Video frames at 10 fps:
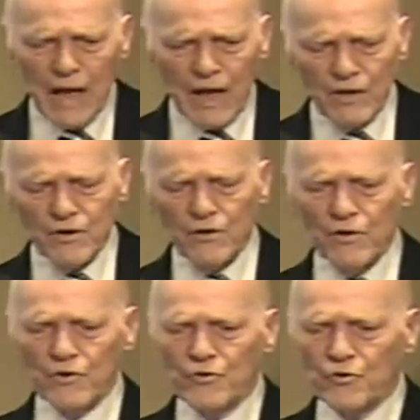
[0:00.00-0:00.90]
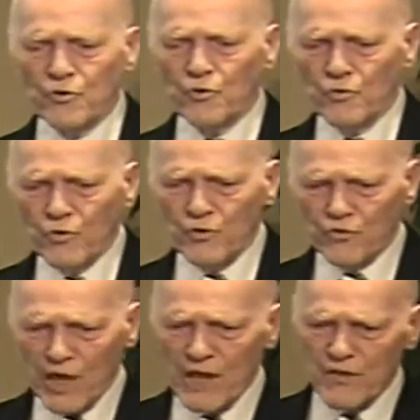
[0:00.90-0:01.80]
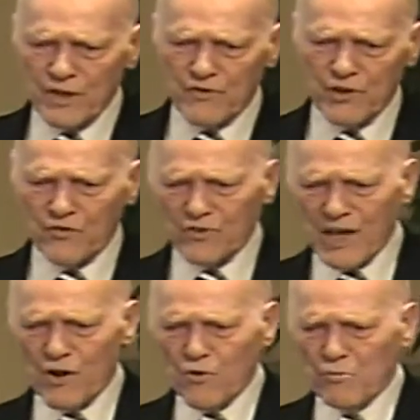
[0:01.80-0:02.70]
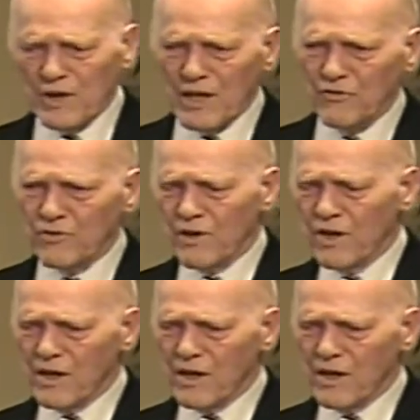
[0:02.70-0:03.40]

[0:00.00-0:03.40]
And to say that just he who believes,